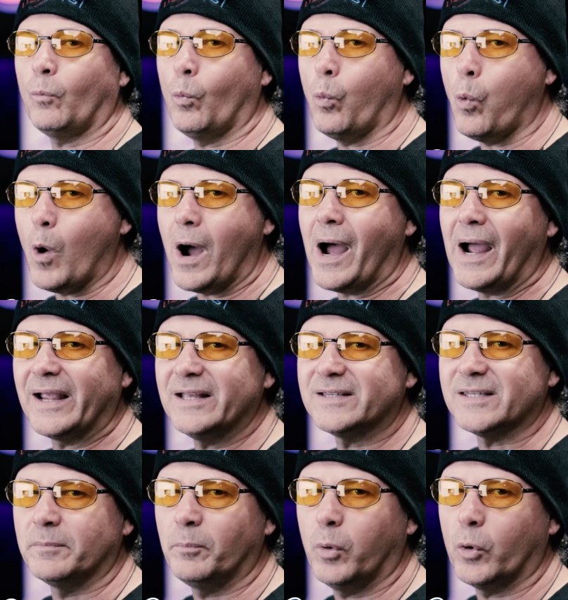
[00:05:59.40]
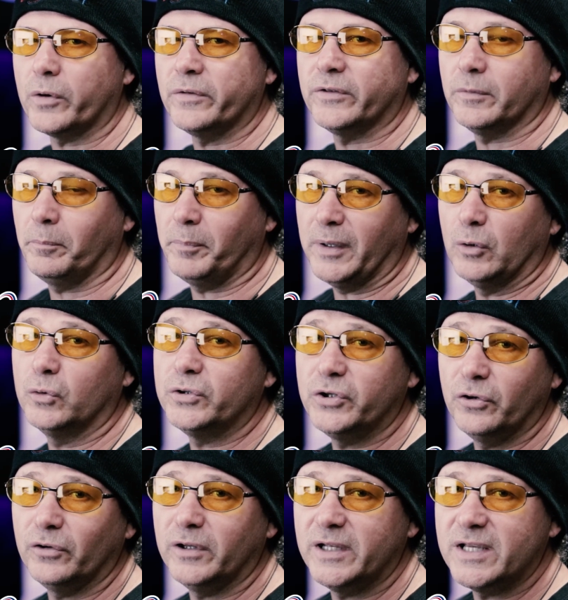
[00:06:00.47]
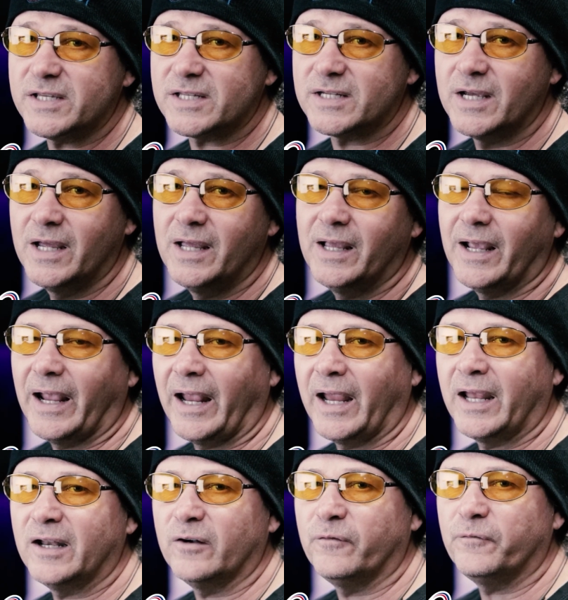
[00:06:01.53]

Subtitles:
why it's important to build your list, and a